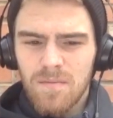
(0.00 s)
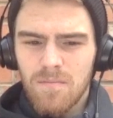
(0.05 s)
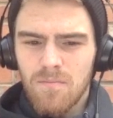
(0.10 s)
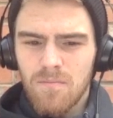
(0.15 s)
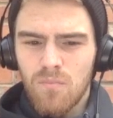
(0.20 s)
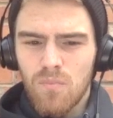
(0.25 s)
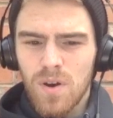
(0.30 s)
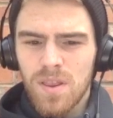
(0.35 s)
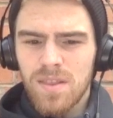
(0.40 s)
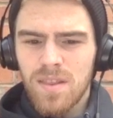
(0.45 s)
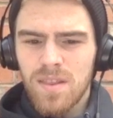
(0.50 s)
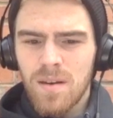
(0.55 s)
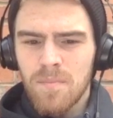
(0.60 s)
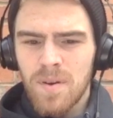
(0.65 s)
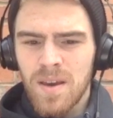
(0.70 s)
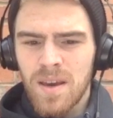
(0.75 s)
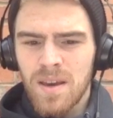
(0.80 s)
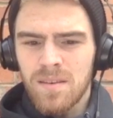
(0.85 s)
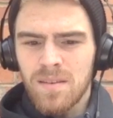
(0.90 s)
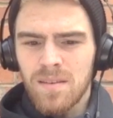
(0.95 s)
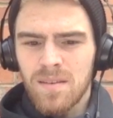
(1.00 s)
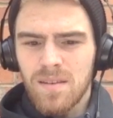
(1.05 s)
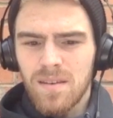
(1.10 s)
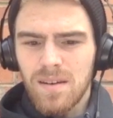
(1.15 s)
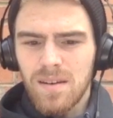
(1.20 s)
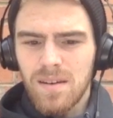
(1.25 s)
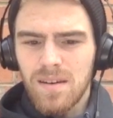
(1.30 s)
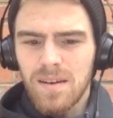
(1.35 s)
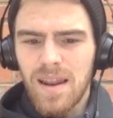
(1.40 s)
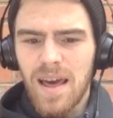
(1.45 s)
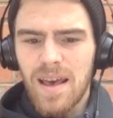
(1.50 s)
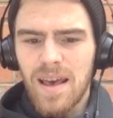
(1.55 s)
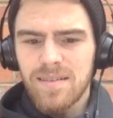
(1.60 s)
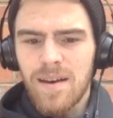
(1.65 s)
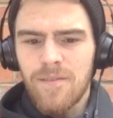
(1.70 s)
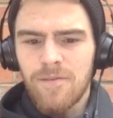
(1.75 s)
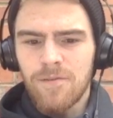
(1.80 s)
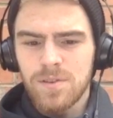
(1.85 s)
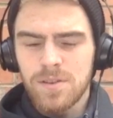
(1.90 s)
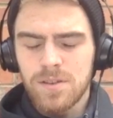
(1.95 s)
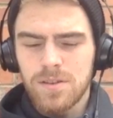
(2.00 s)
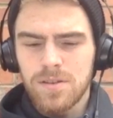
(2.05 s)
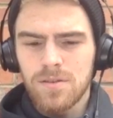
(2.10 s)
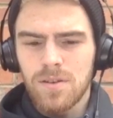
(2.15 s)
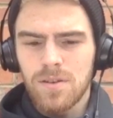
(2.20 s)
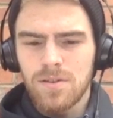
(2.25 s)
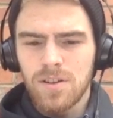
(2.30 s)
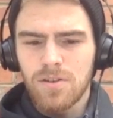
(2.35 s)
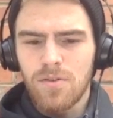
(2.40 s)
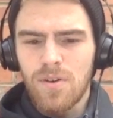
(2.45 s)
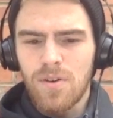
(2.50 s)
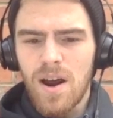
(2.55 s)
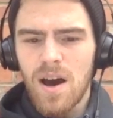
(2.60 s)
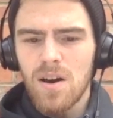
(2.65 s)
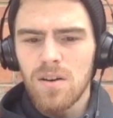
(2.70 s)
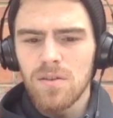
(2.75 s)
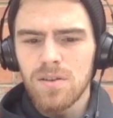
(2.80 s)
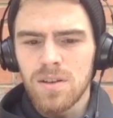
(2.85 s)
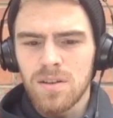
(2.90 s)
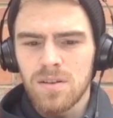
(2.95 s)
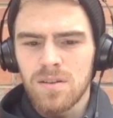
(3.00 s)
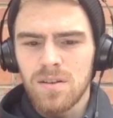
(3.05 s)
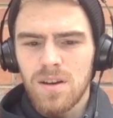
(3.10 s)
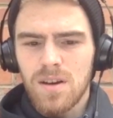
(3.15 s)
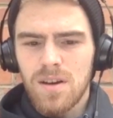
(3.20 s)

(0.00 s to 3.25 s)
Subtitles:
with there being less emphasis on the crowd and